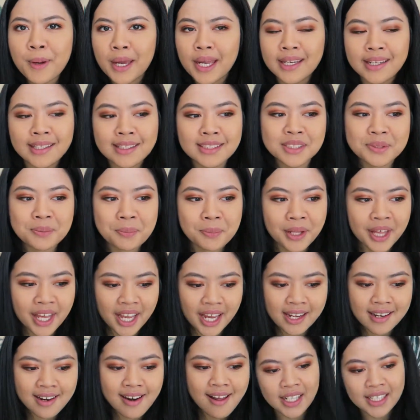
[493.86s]
maintenance
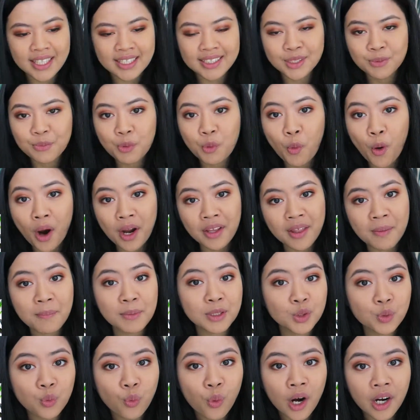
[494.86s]
plant. It doesn't require that
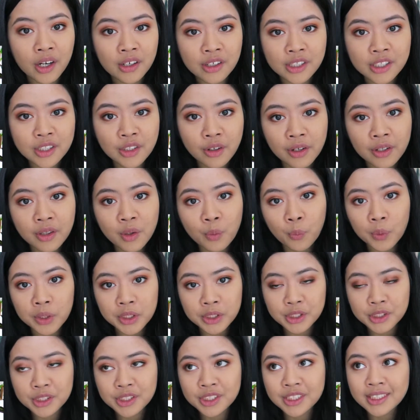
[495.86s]
much water. During the
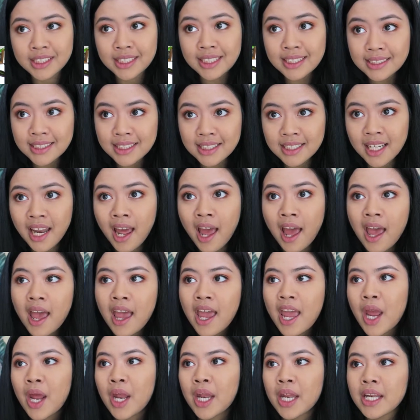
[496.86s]
winter season,
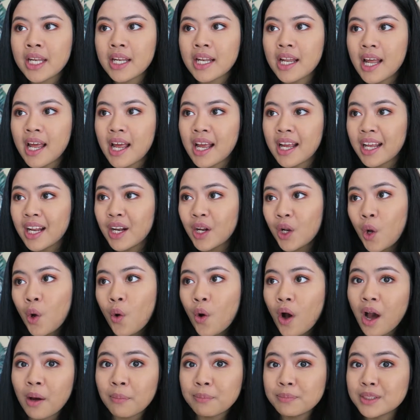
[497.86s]
it can
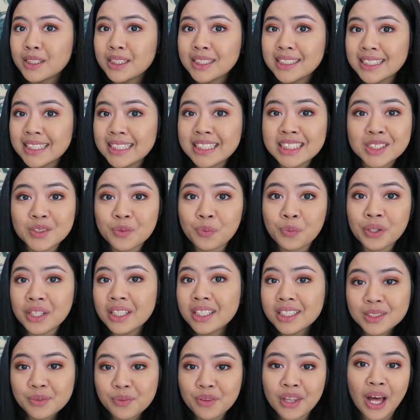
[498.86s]
go up to 6
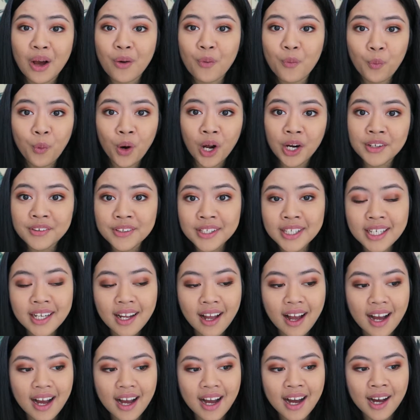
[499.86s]
weeks without watering.
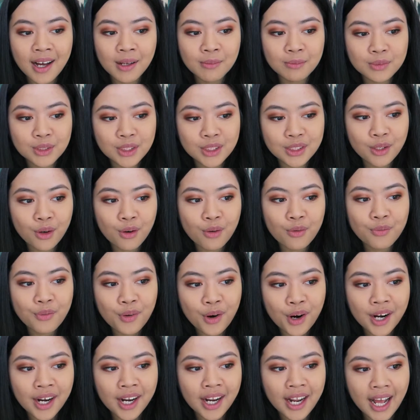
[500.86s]
So
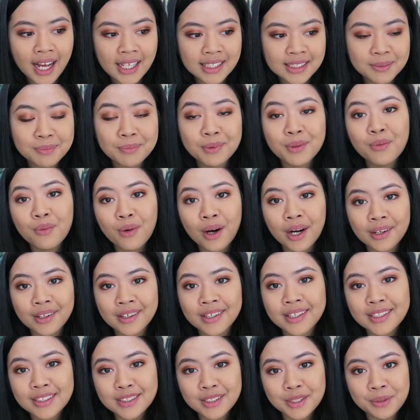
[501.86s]
far it hasn't been
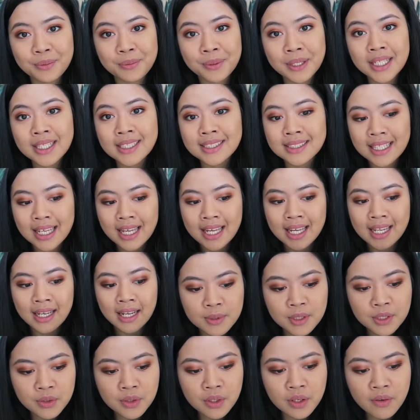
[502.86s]
watered in 2 weeks and it's
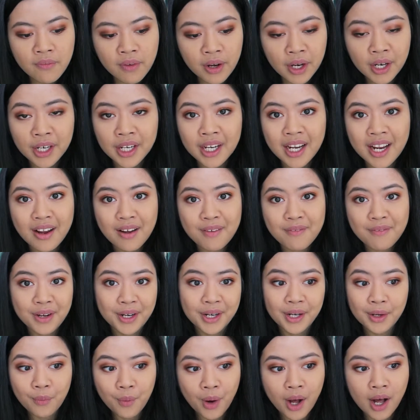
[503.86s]
been doing very
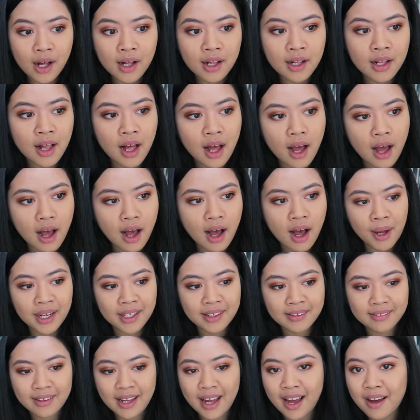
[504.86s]
well.
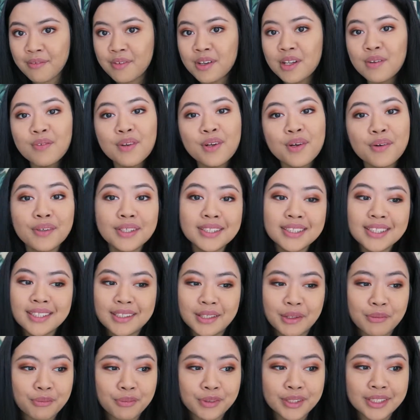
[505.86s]
I haven't even noticed a
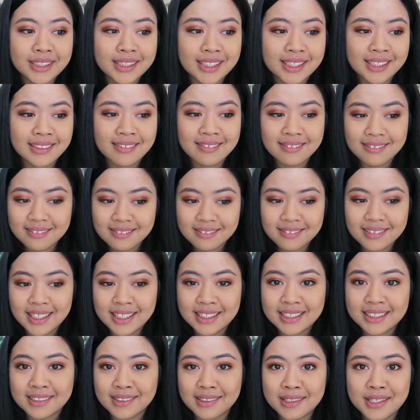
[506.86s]
difference in
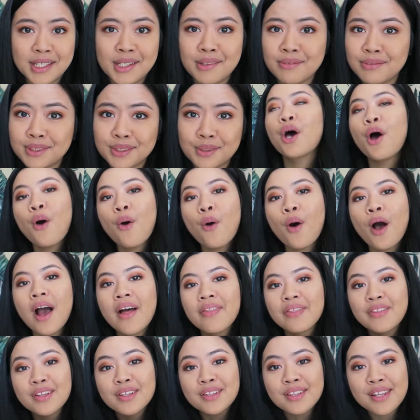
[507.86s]
its leaves. So
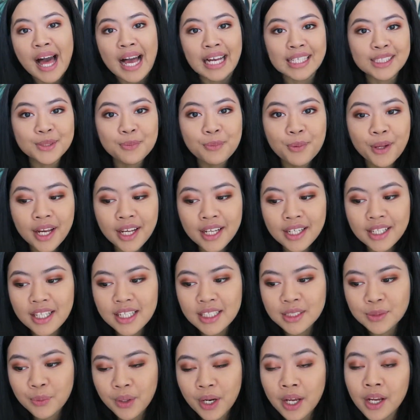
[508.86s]
the last
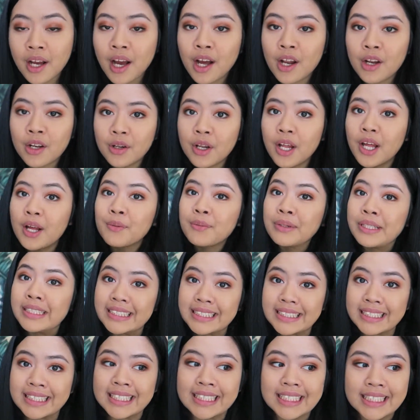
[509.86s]
plant is what I got
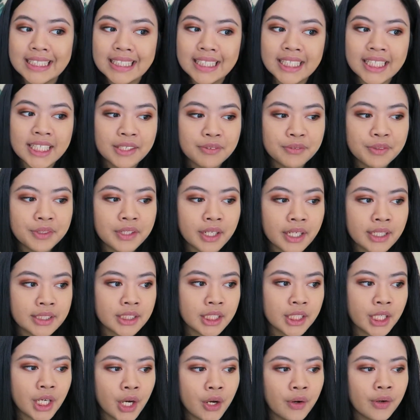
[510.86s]
recently a few days
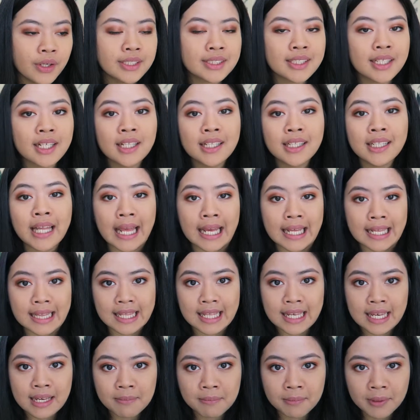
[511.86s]
ago, is a
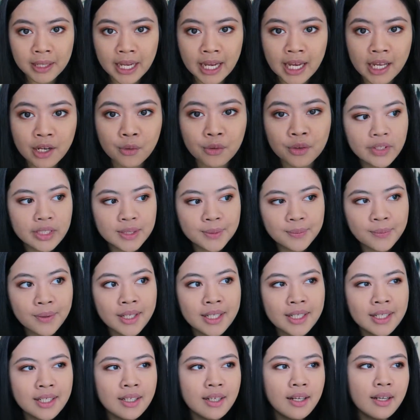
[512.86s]
Chalasia plant. This
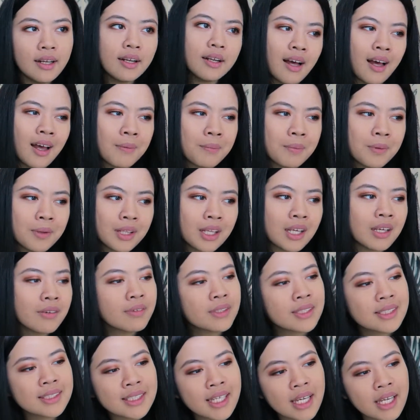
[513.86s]
one, I believe
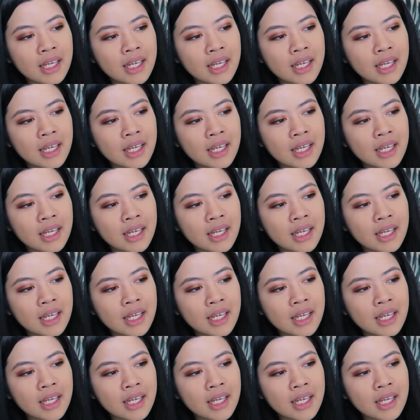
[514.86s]
it's